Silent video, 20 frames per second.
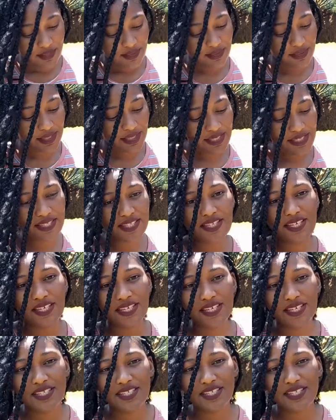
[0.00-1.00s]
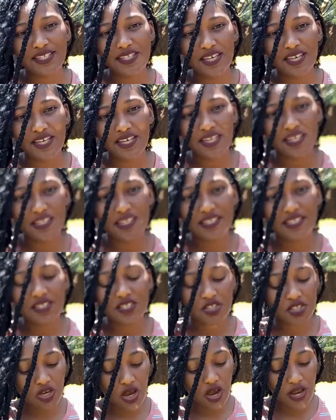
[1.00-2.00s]
This is the
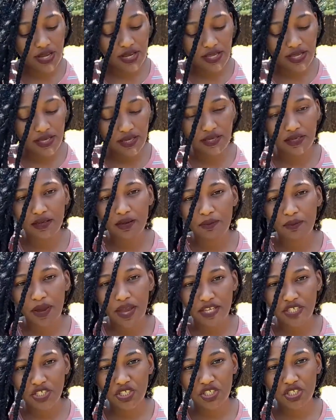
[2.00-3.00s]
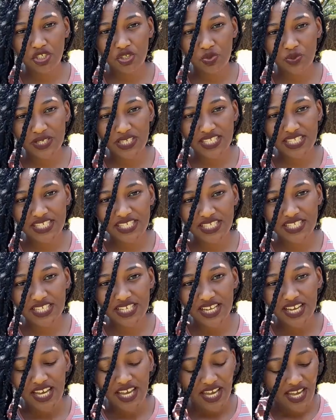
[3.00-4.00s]
darling passion twist,
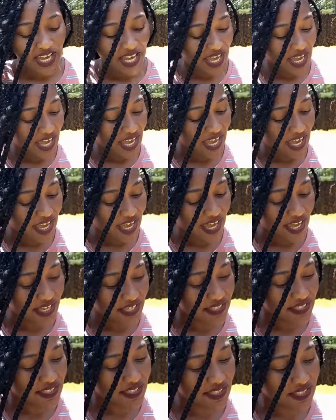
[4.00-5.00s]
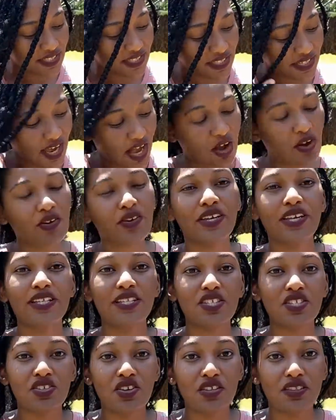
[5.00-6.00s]
and I'll
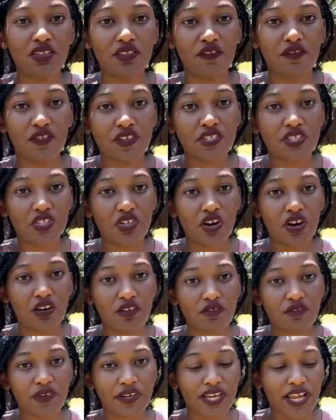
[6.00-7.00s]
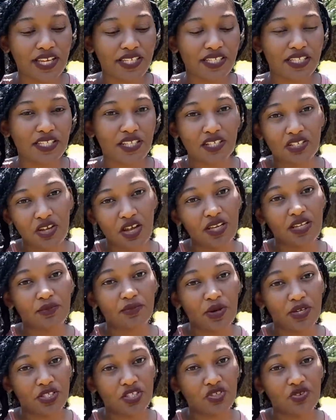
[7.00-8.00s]
insert the video of when I did the darling
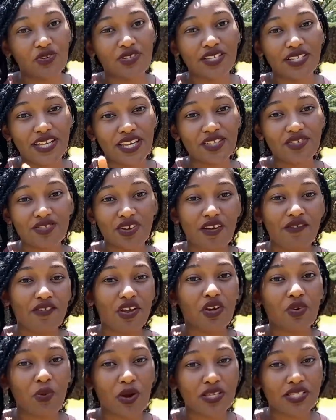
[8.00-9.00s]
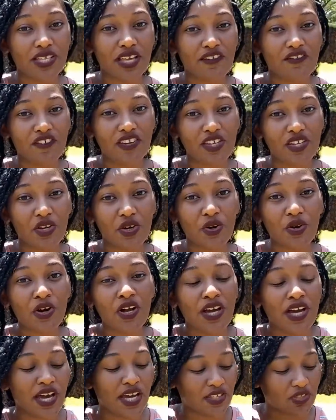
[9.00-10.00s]
passion twist in case you have not watched that video.
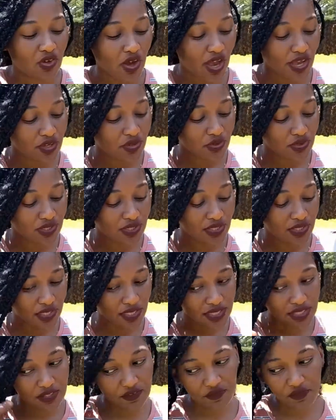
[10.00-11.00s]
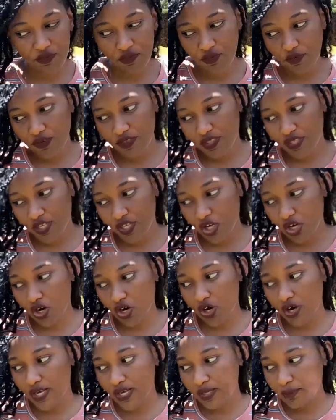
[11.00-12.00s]
So I used this for the
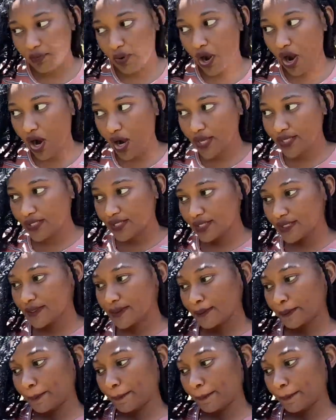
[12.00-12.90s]
curly parts,